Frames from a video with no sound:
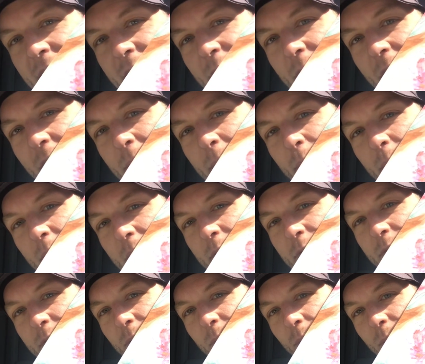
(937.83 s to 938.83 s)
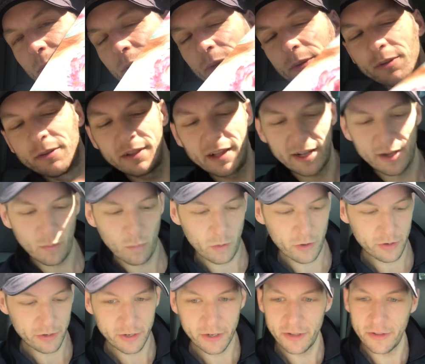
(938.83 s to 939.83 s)
It's a very pretty floral, like a
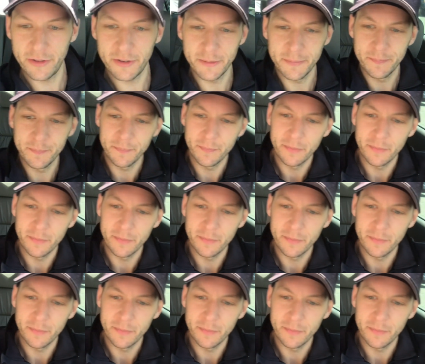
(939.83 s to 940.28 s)
watercolor.